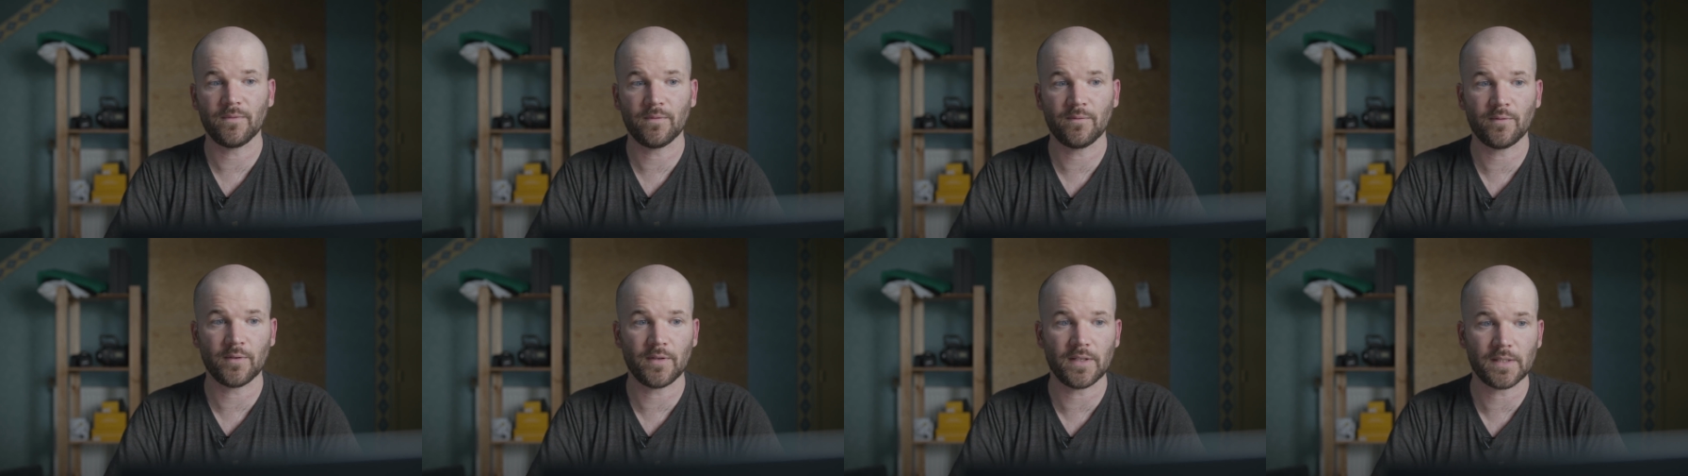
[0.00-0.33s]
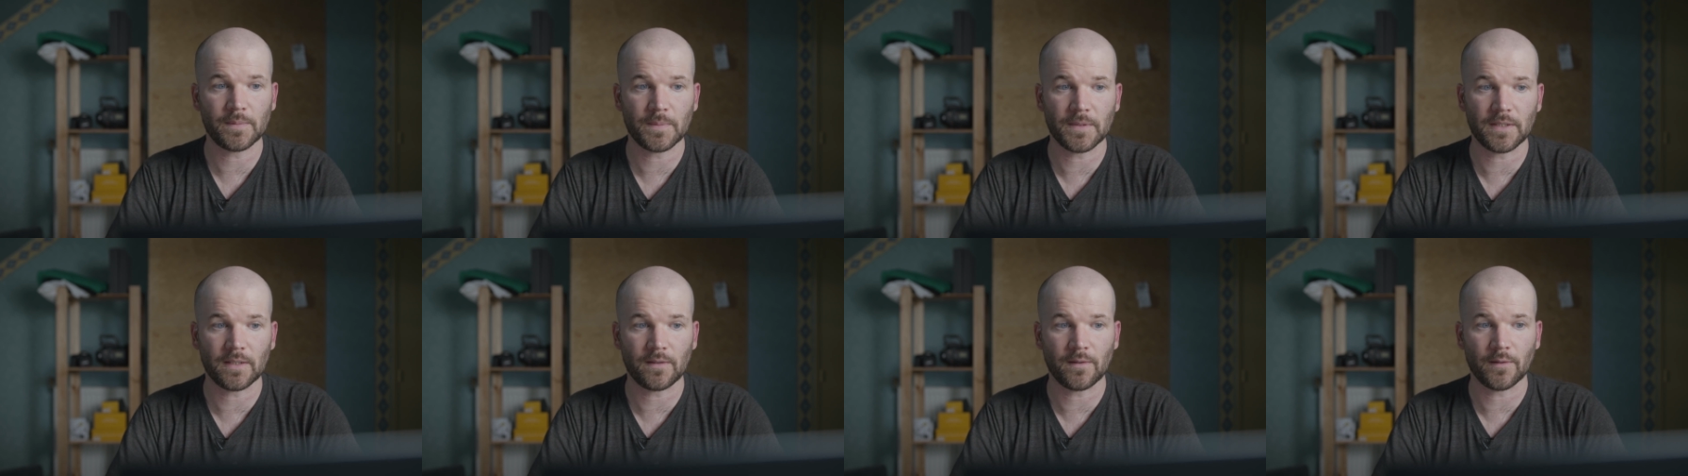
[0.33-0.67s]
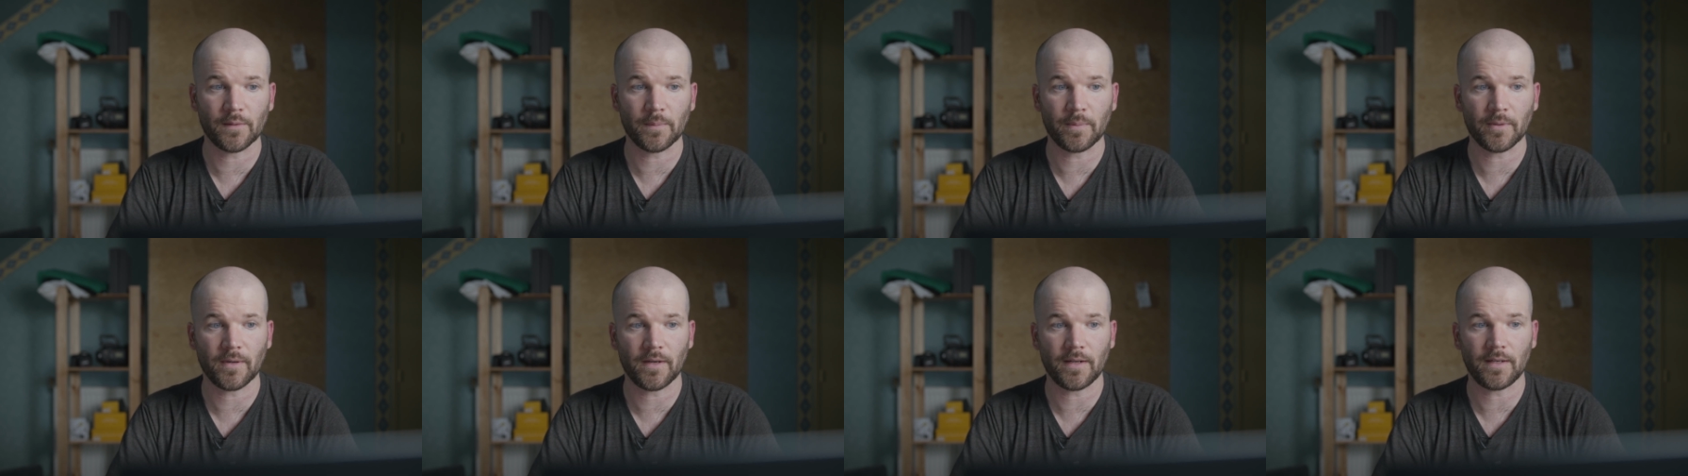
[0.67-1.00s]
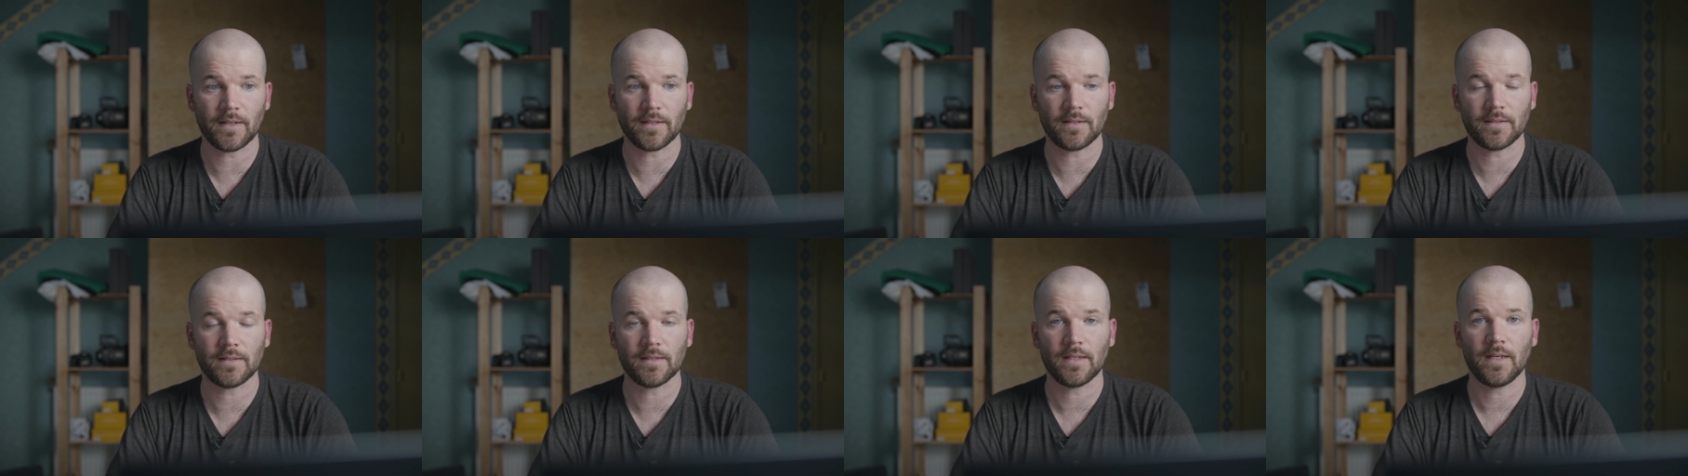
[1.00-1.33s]
for this particular
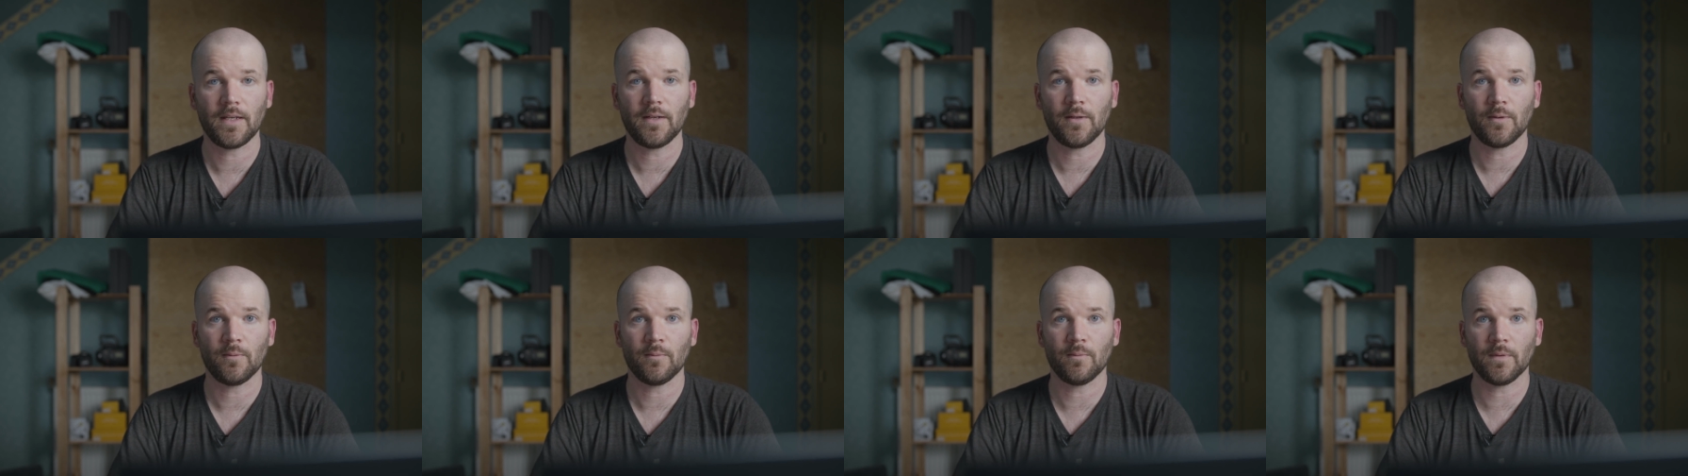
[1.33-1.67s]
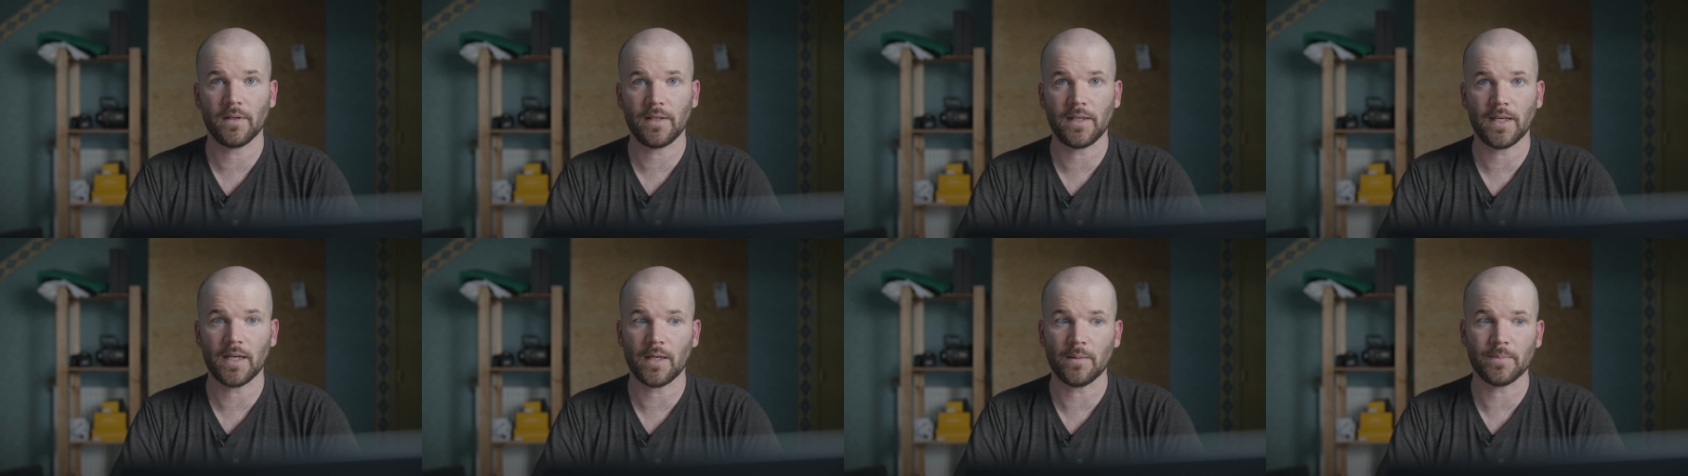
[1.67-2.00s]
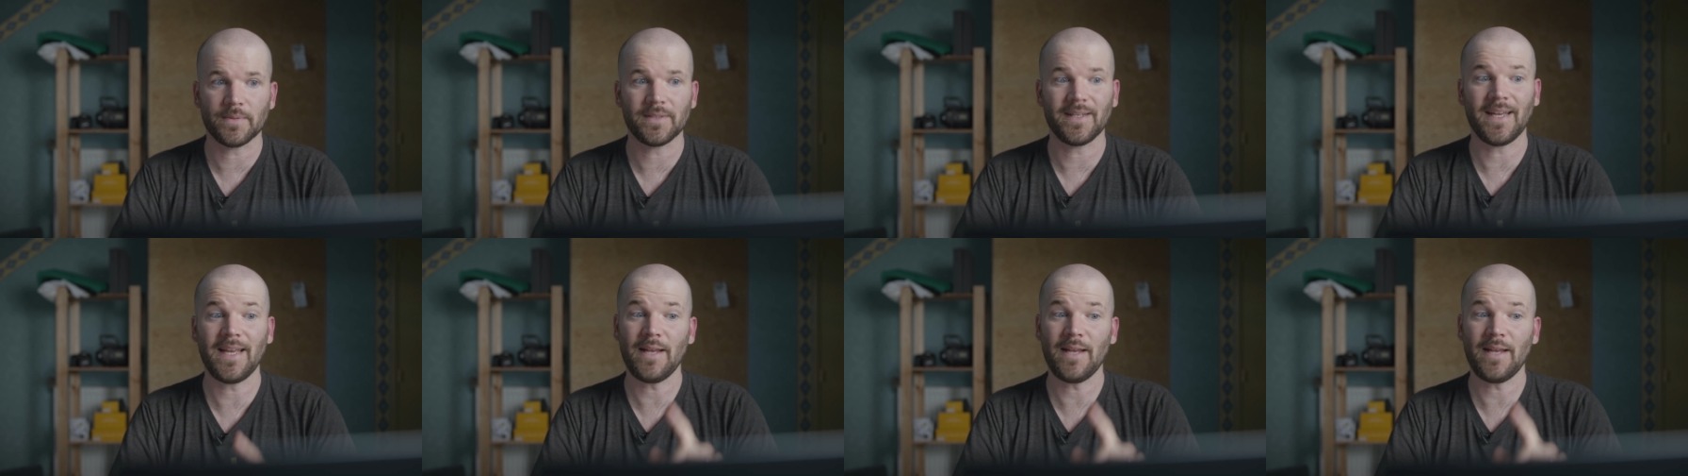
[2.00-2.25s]
product really helps.